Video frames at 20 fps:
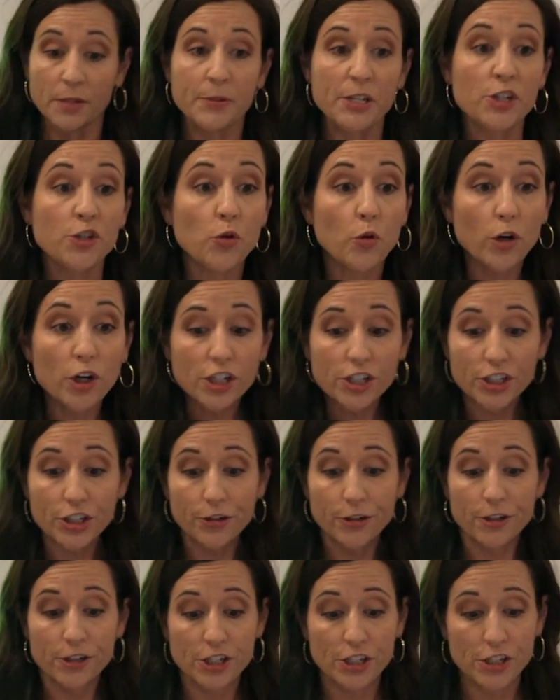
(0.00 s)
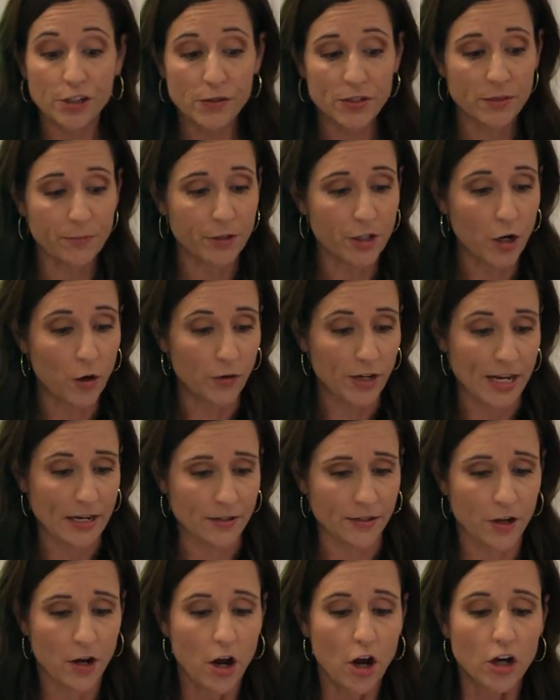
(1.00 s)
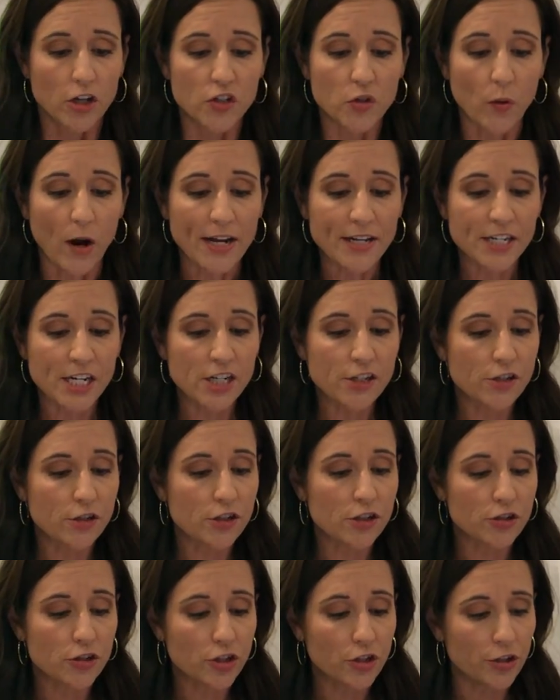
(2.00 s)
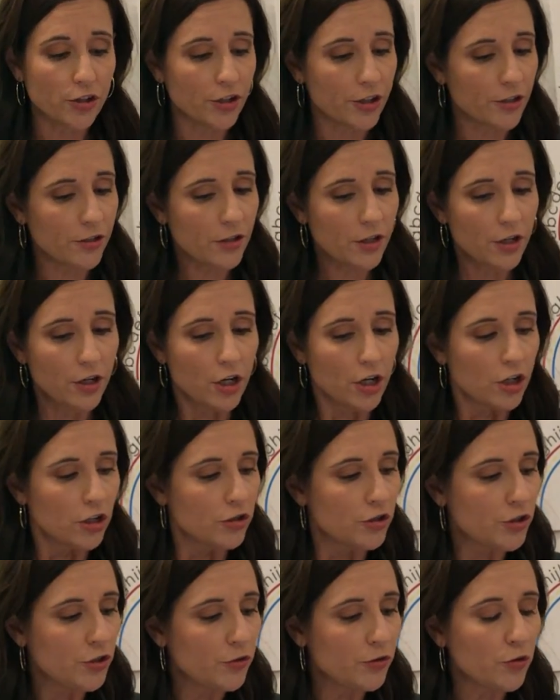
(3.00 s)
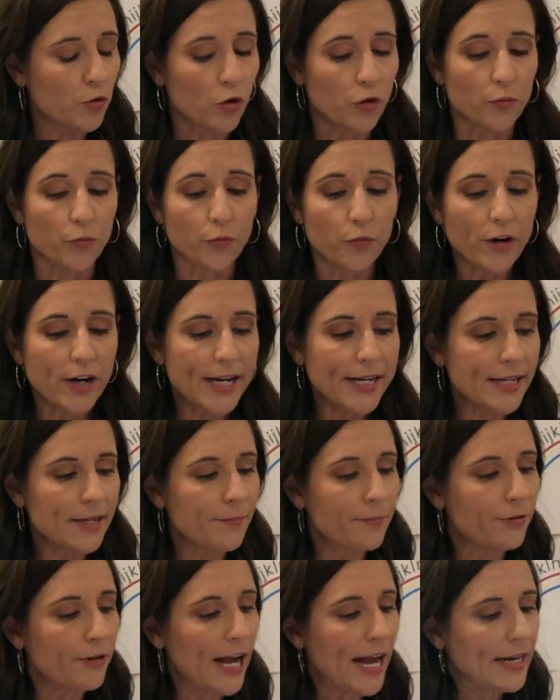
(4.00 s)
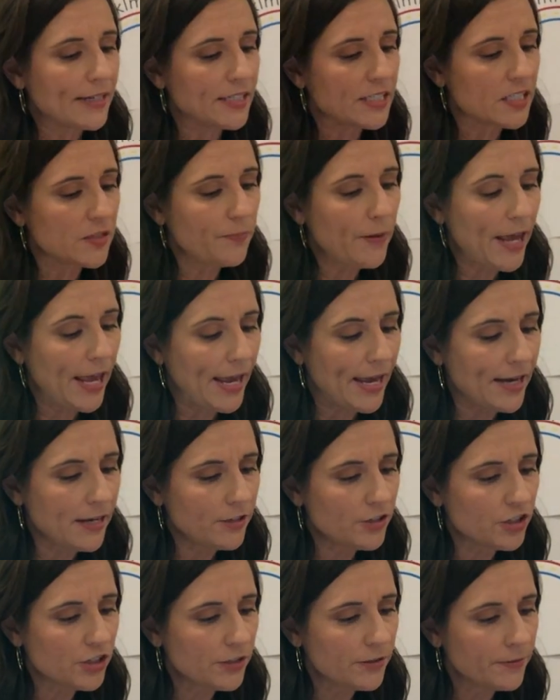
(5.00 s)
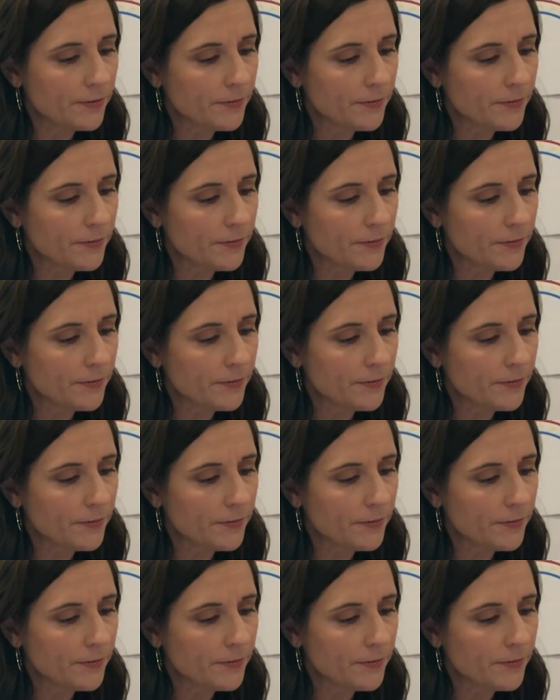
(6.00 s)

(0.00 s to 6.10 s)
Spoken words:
to be your turn to do some coding. So I need you to turn to your reading practice page.